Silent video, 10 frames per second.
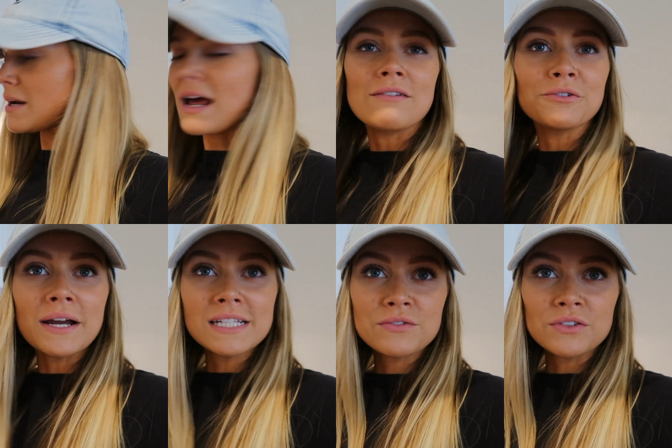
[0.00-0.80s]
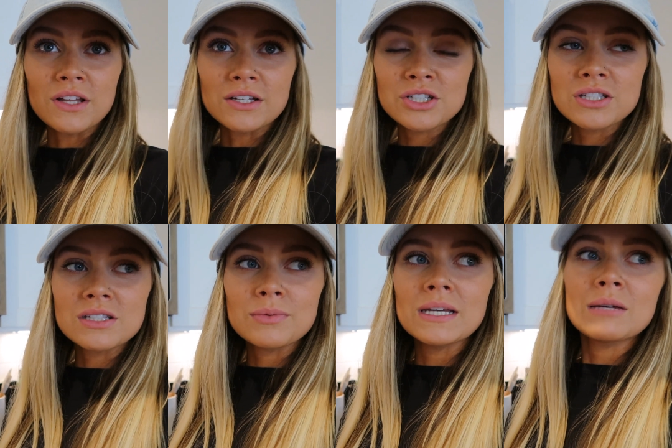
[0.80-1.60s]
gonna have rice for lunch
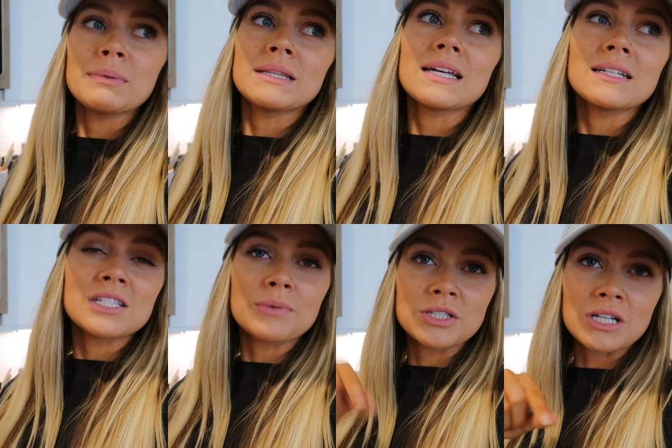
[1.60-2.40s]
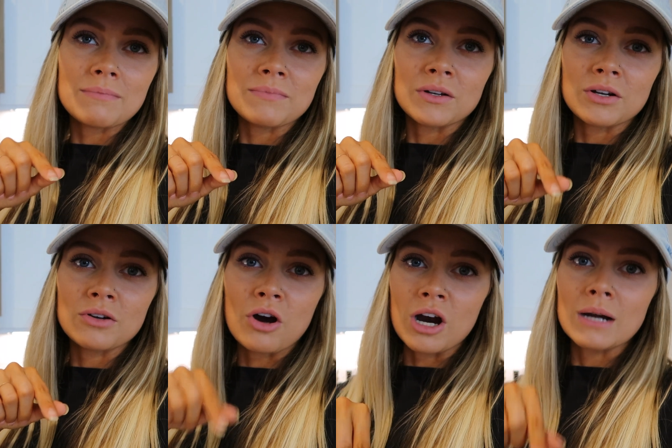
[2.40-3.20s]
this week, but then switch up the
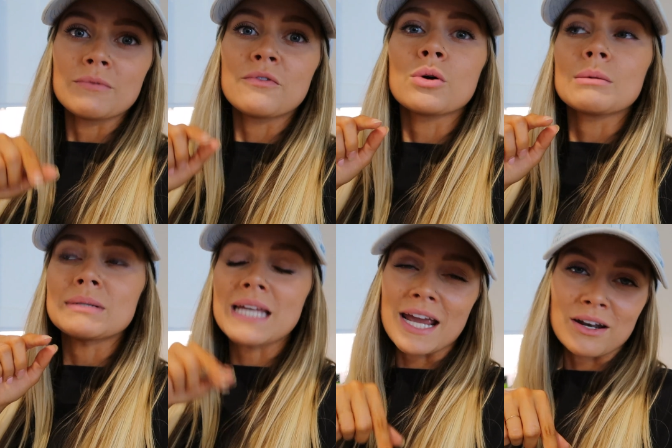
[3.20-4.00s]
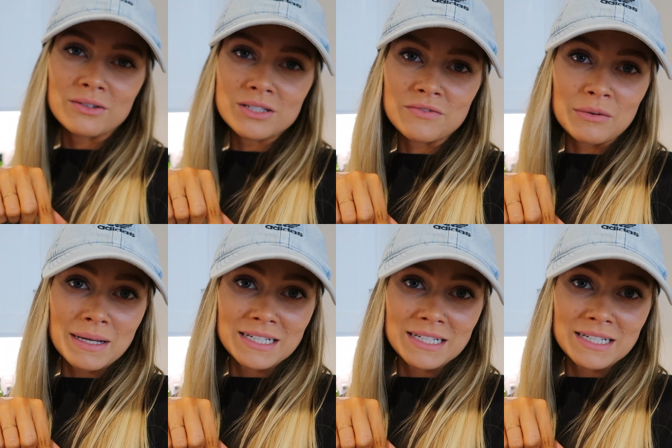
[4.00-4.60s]
carb for potatoes for my